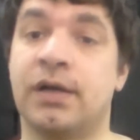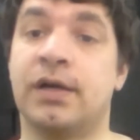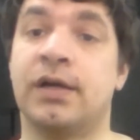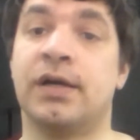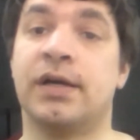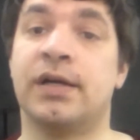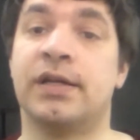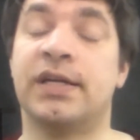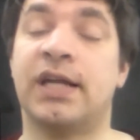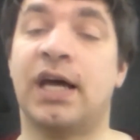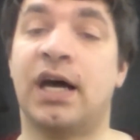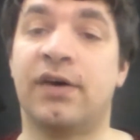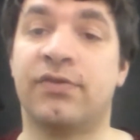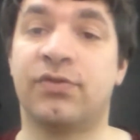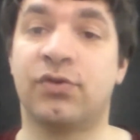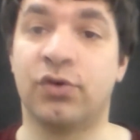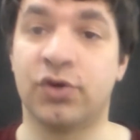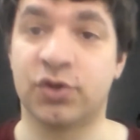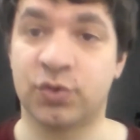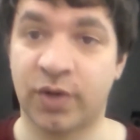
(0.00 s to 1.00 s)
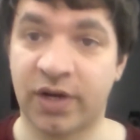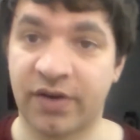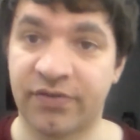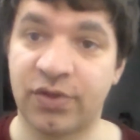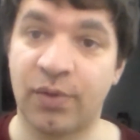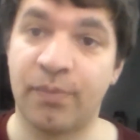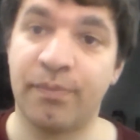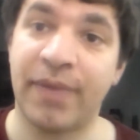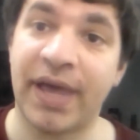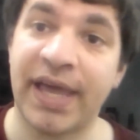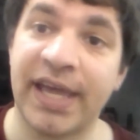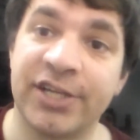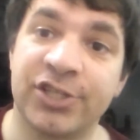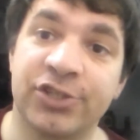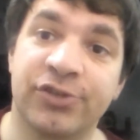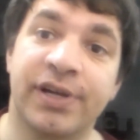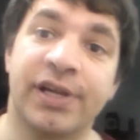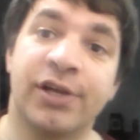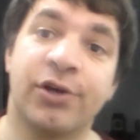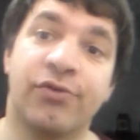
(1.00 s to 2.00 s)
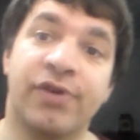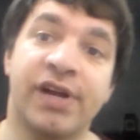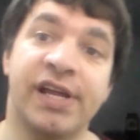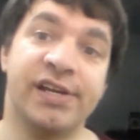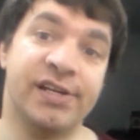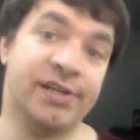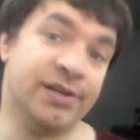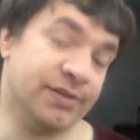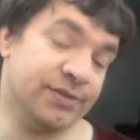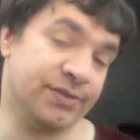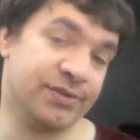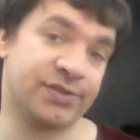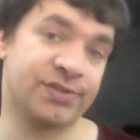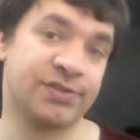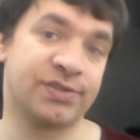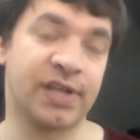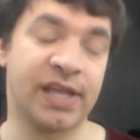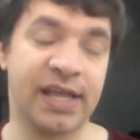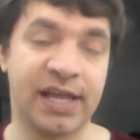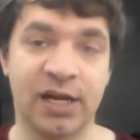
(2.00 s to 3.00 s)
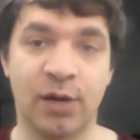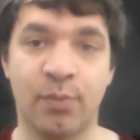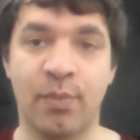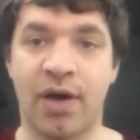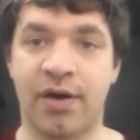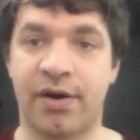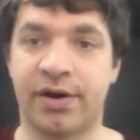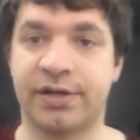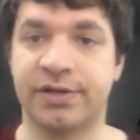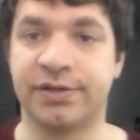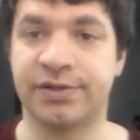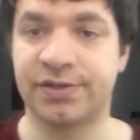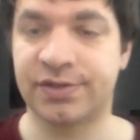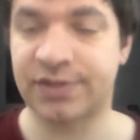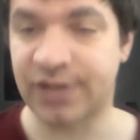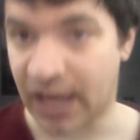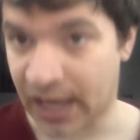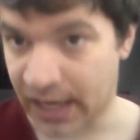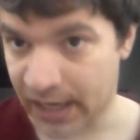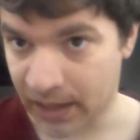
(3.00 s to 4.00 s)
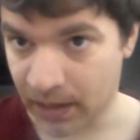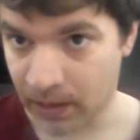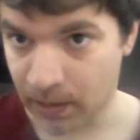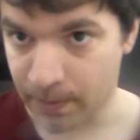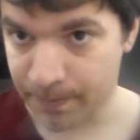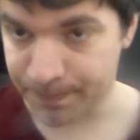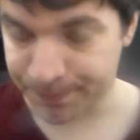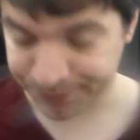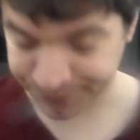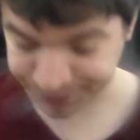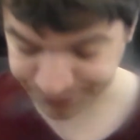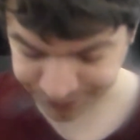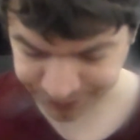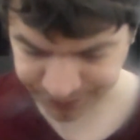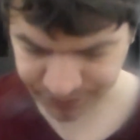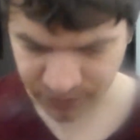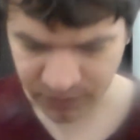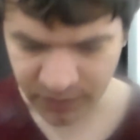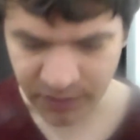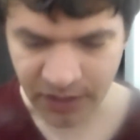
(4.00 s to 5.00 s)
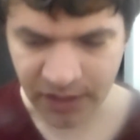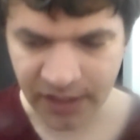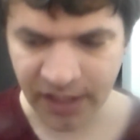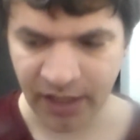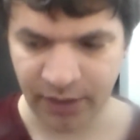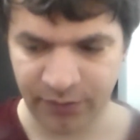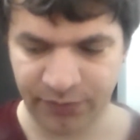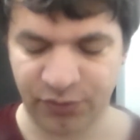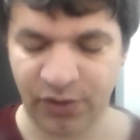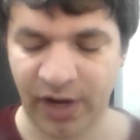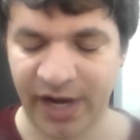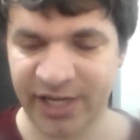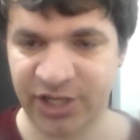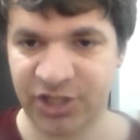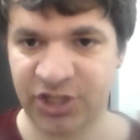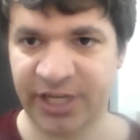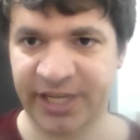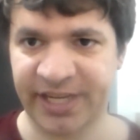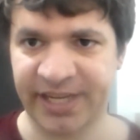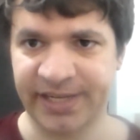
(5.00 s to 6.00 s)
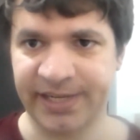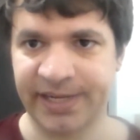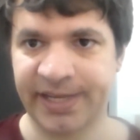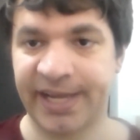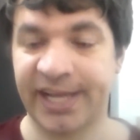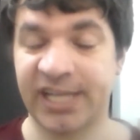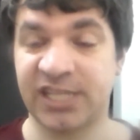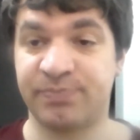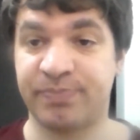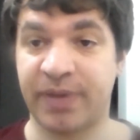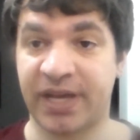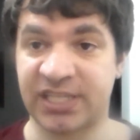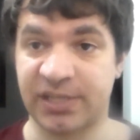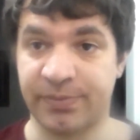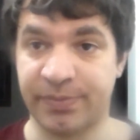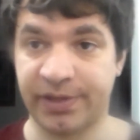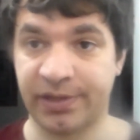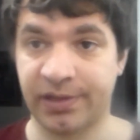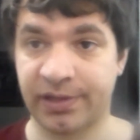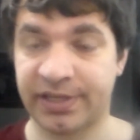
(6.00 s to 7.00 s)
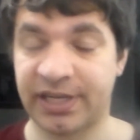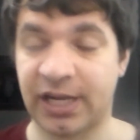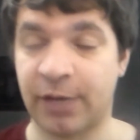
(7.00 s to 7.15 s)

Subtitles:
Now, of course, one of the major ingredients in American style fried chicken is buttermilk.